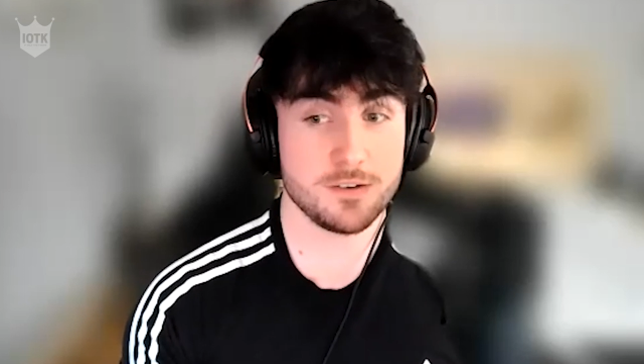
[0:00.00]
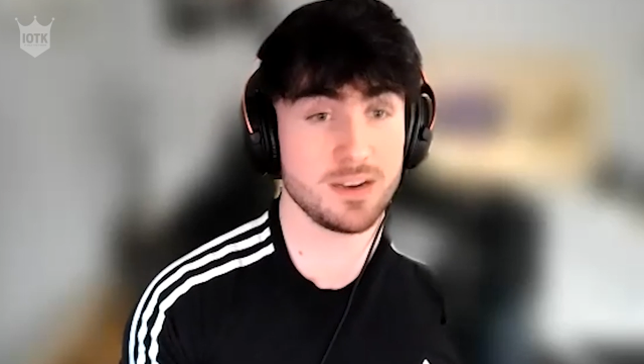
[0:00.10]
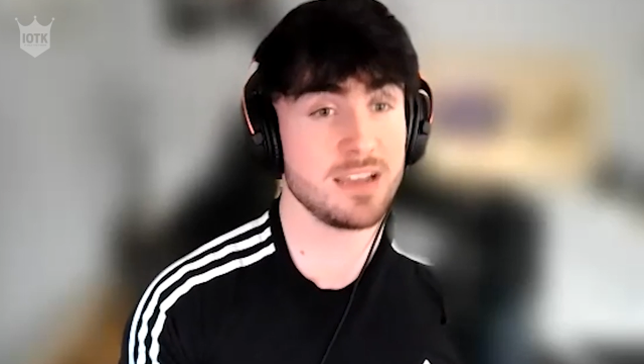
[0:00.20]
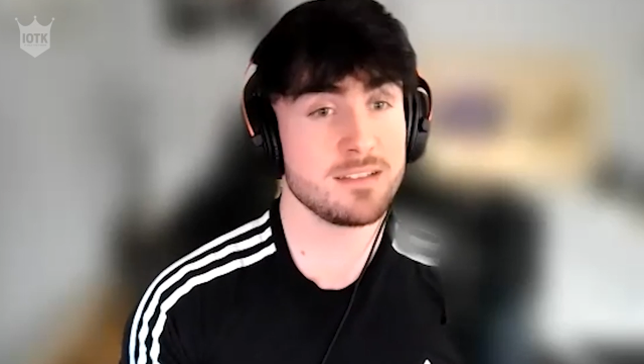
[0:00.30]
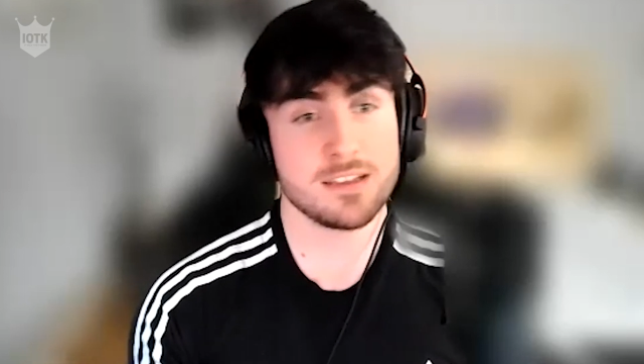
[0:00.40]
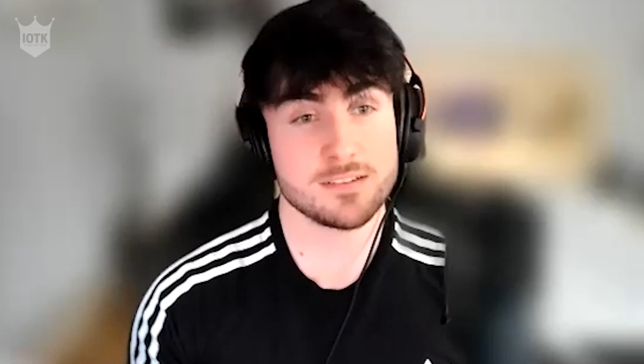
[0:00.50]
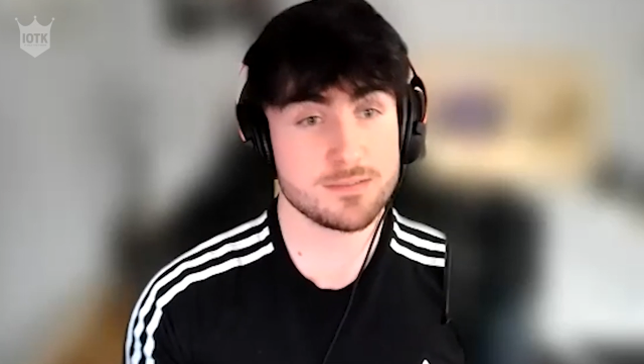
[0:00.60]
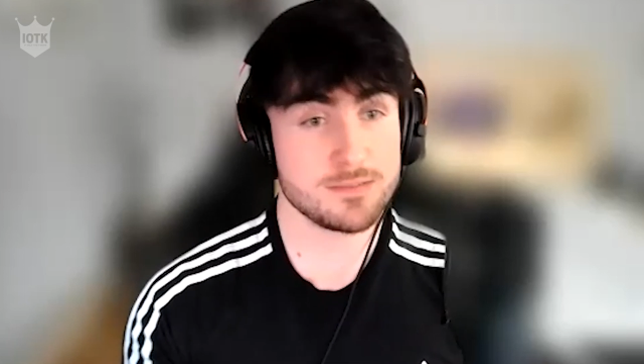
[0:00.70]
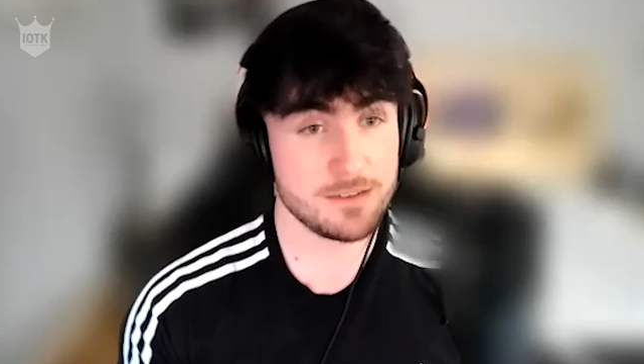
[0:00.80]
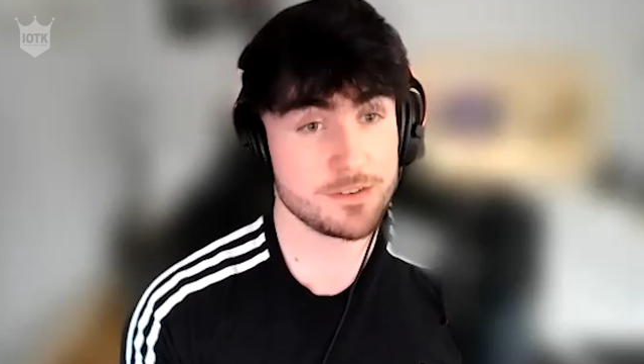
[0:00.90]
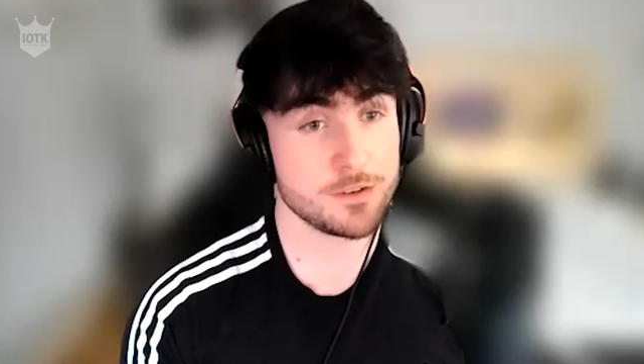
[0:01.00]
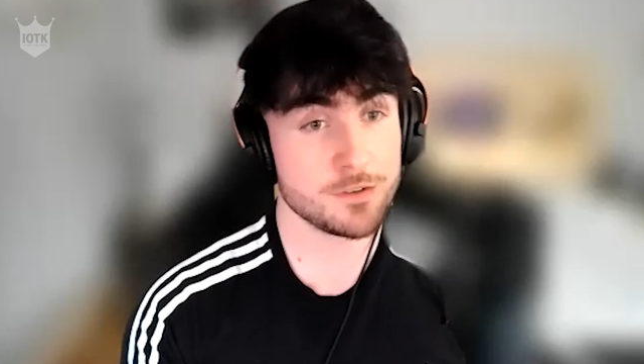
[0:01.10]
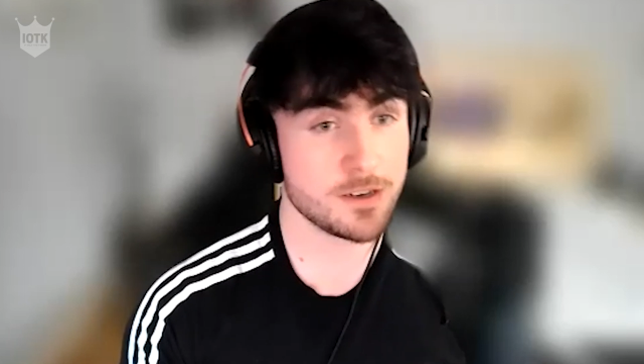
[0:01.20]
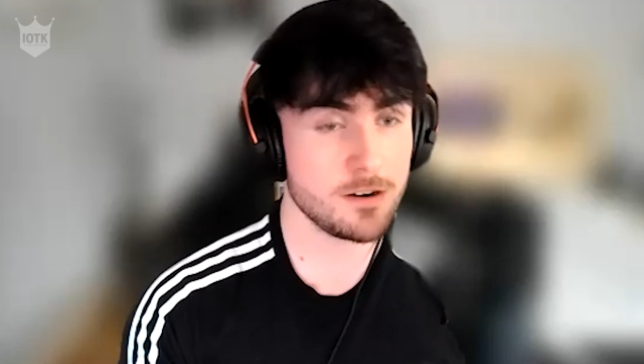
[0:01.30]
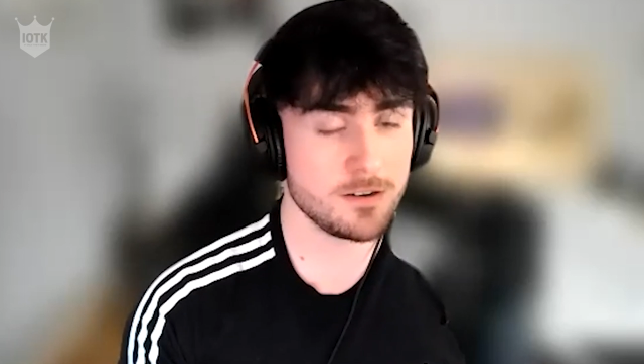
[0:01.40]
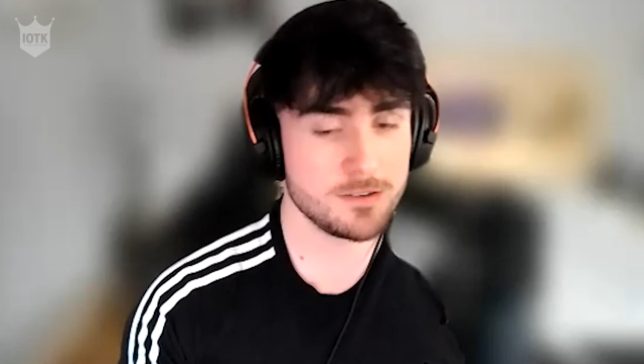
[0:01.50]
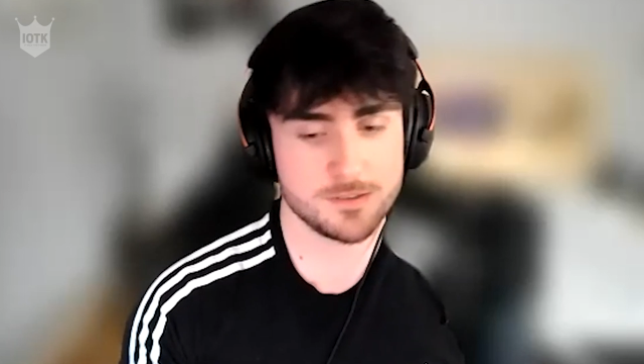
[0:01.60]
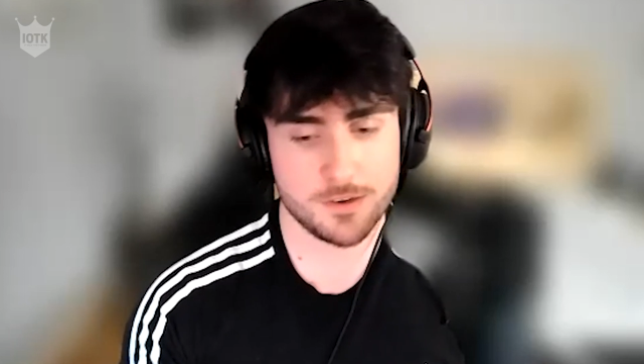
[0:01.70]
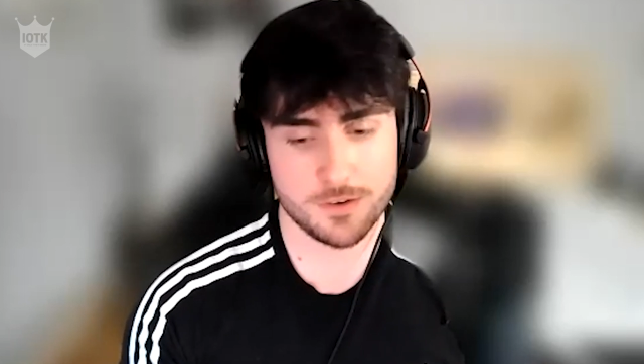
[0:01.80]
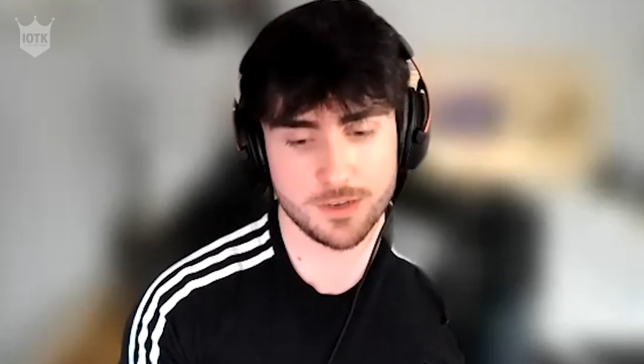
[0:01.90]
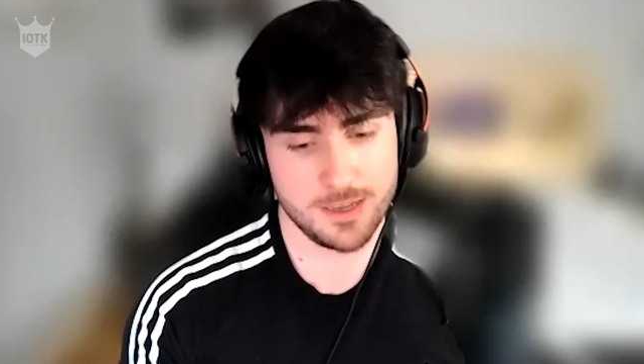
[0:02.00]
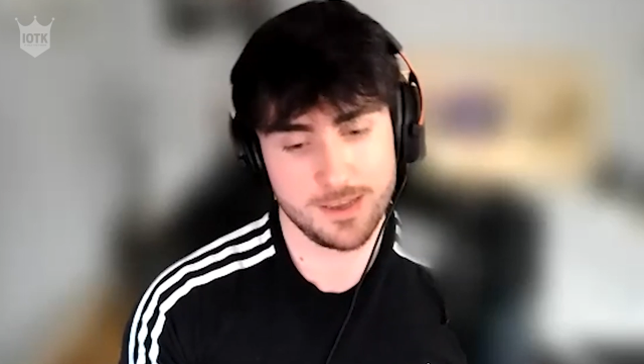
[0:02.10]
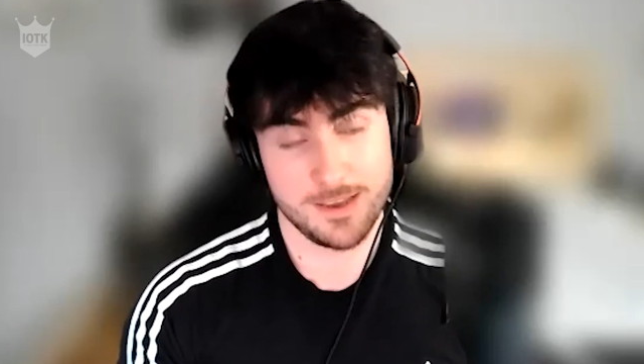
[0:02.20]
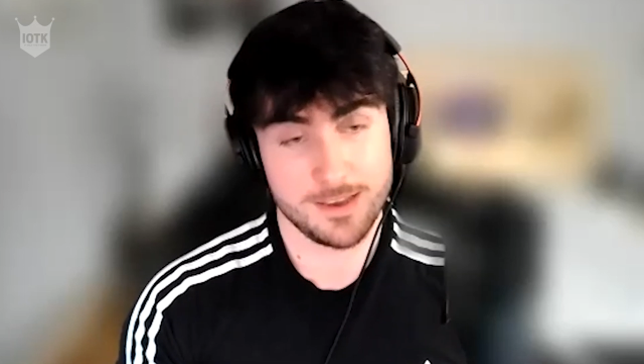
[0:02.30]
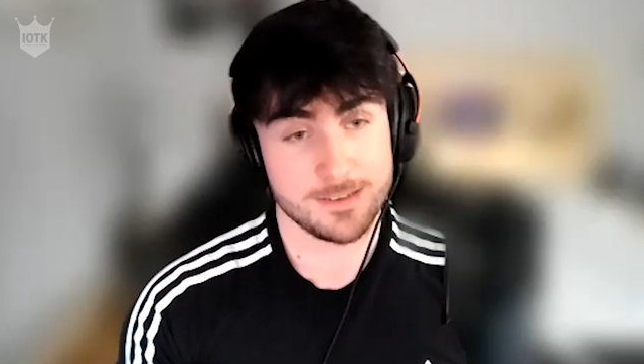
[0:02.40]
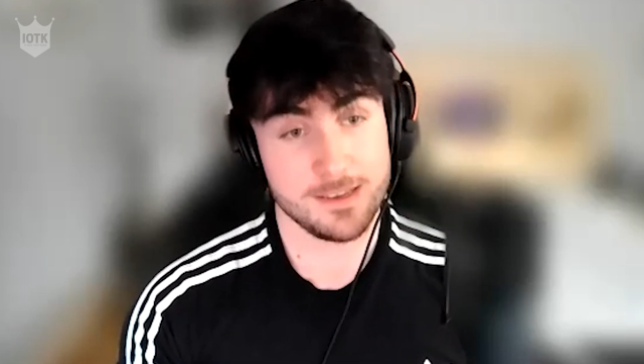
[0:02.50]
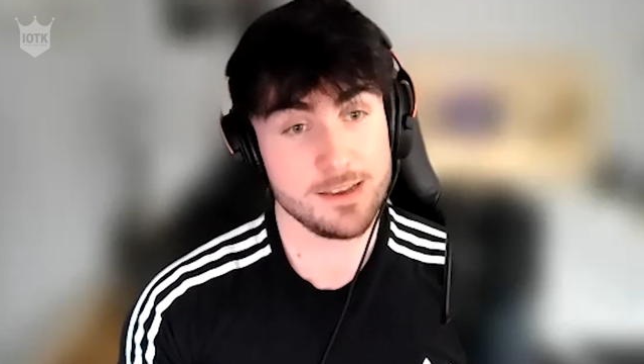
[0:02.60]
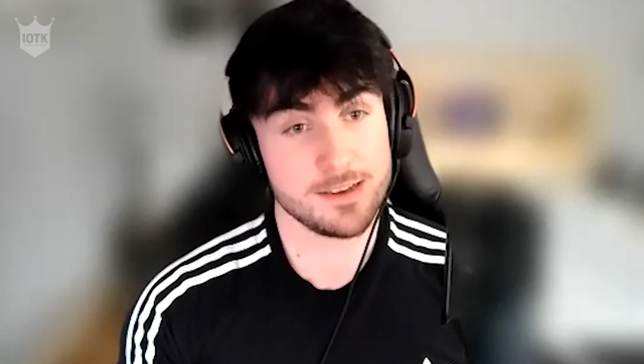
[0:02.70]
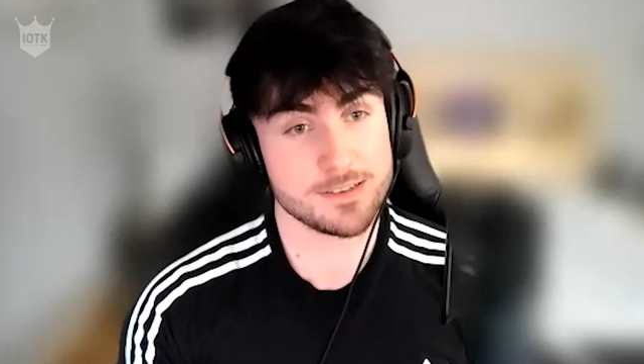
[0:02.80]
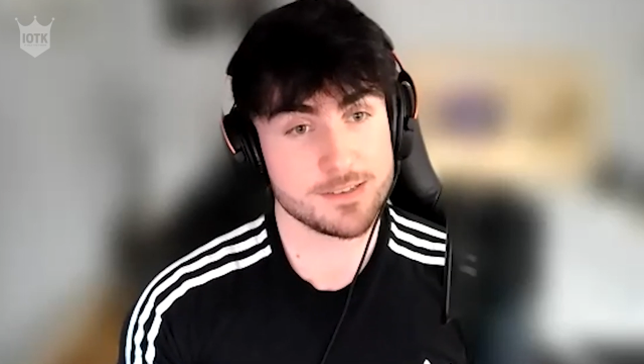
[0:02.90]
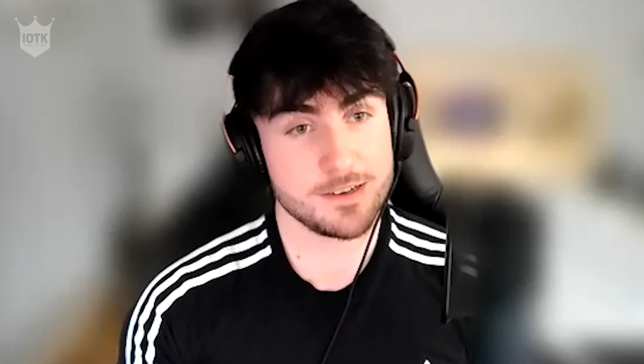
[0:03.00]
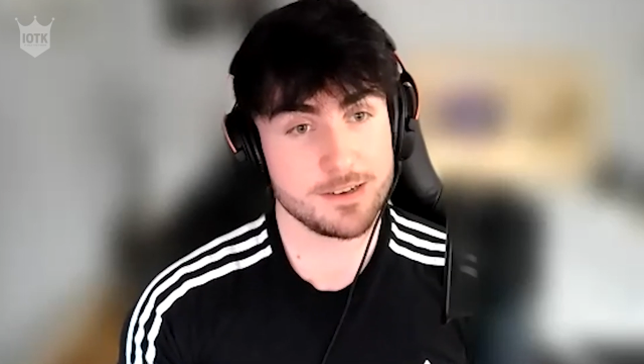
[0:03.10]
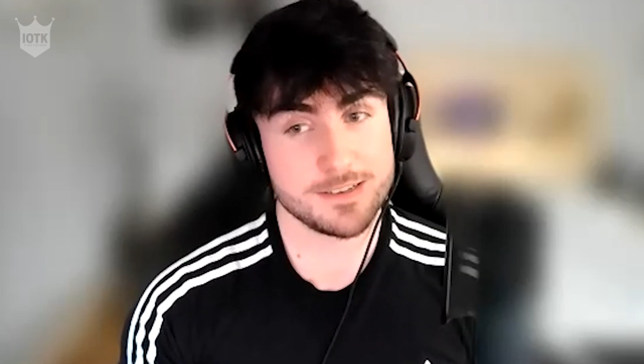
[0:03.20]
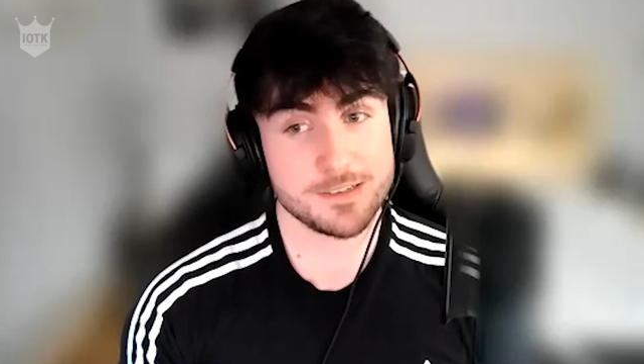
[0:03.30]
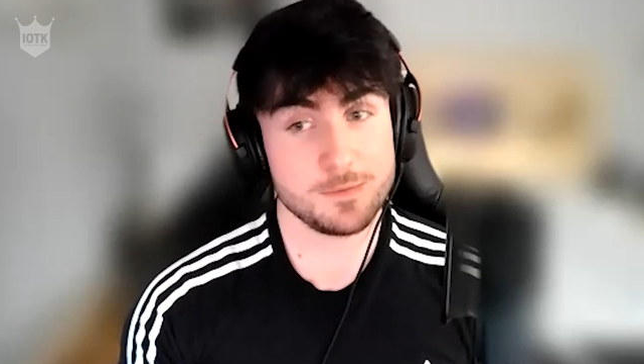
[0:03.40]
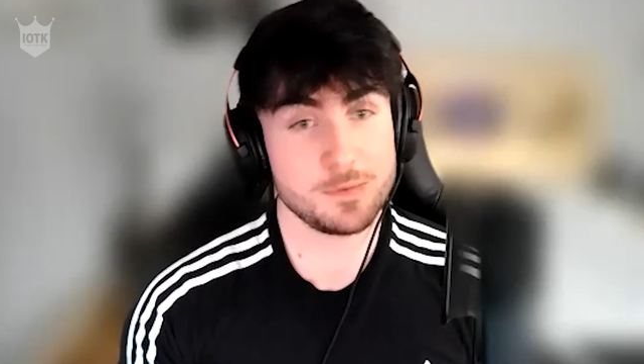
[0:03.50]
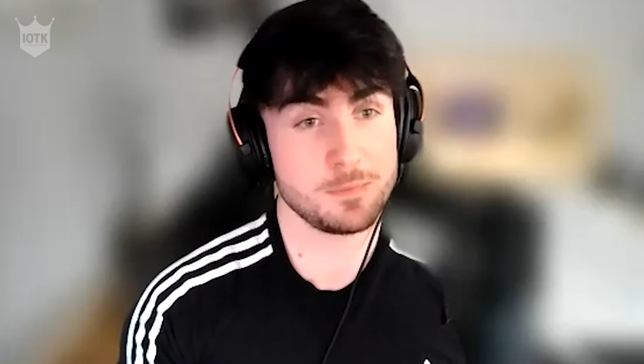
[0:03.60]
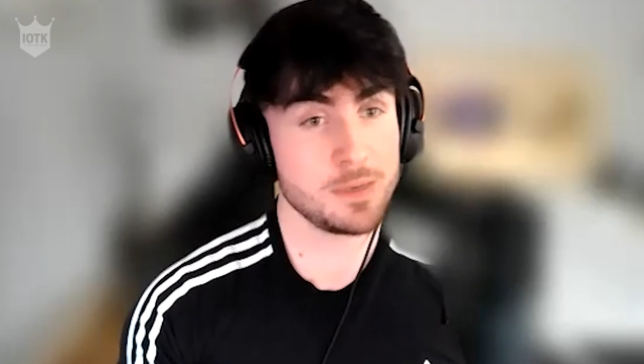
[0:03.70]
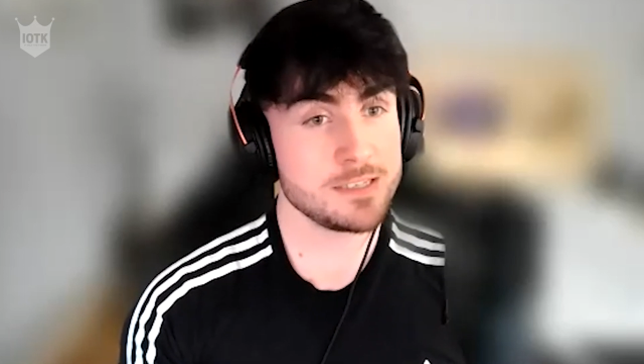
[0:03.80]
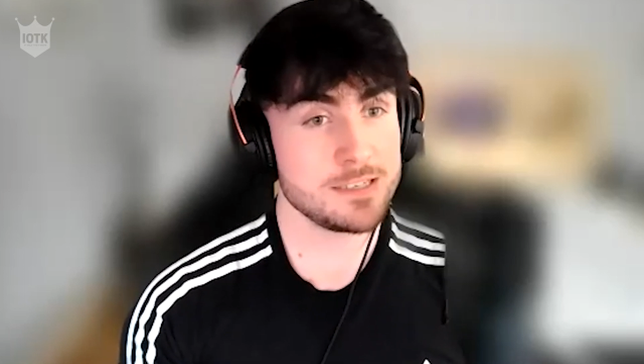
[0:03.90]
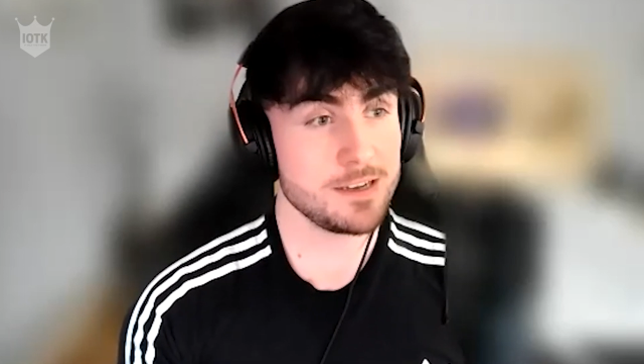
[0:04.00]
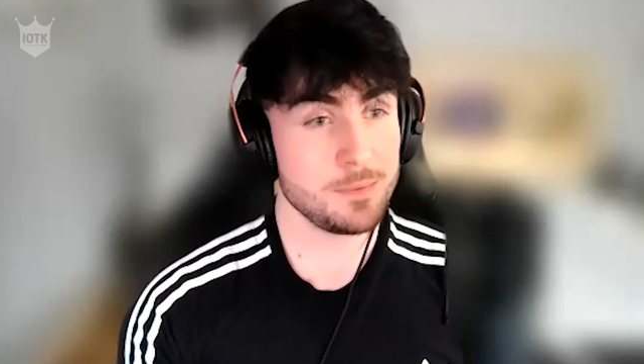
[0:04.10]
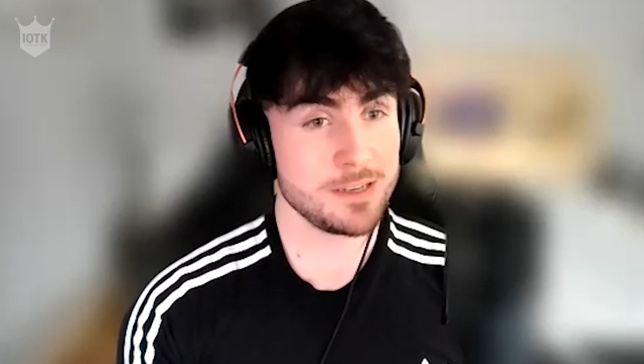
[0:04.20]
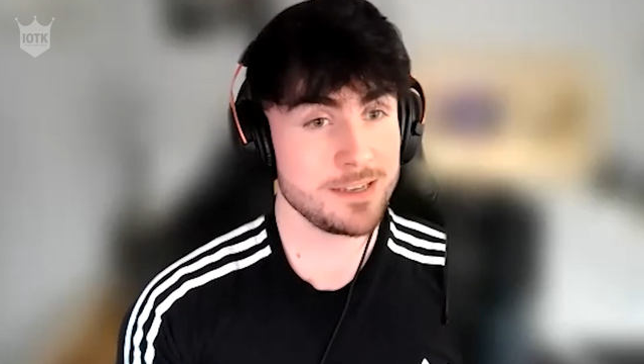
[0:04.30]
So again, that's definitely on the cards. So yeah, it's going to be a busy couple of